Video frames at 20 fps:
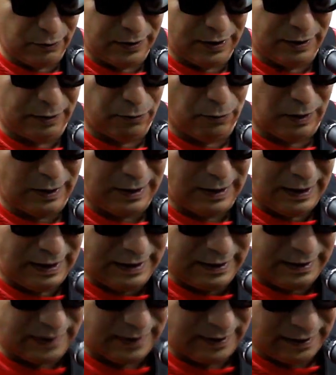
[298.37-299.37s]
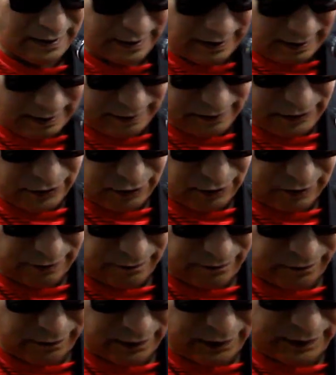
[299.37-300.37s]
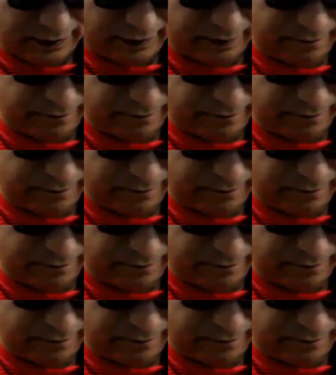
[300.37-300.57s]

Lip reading: within one lesson, they sort of learn